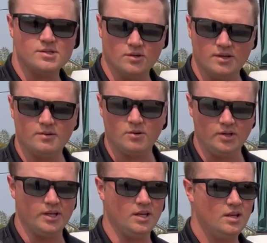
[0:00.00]
so
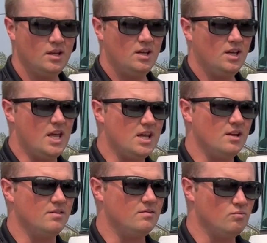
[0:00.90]
it
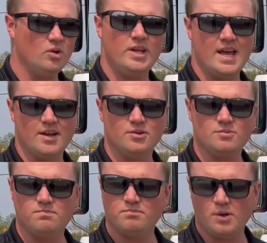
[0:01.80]
can really handle
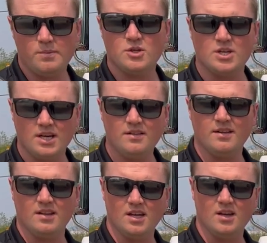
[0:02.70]
pretty much
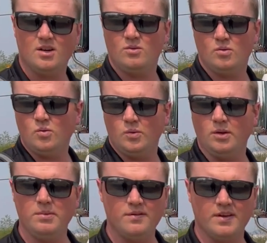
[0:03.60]
anything that we'll
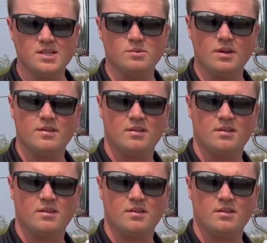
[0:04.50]
be faced with.